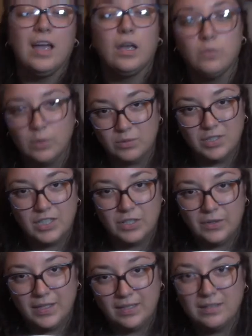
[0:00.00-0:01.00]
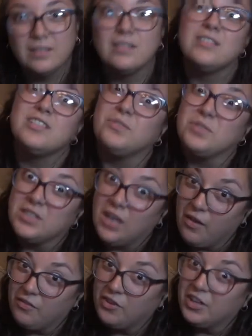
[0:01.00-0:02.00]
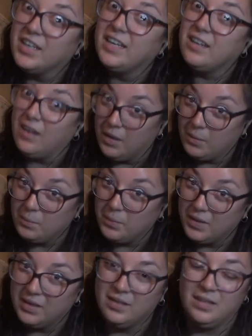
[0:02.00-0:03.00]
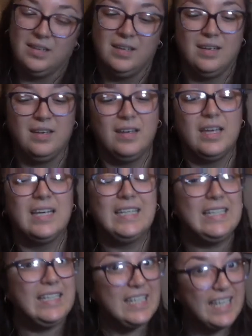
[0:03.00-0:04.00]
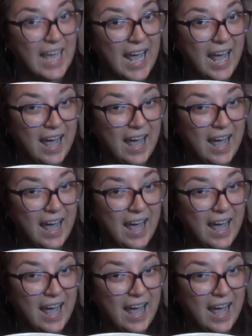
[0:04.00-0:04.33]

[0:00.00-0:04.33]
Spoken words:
And what was she doing? She was covering it up. Yeah.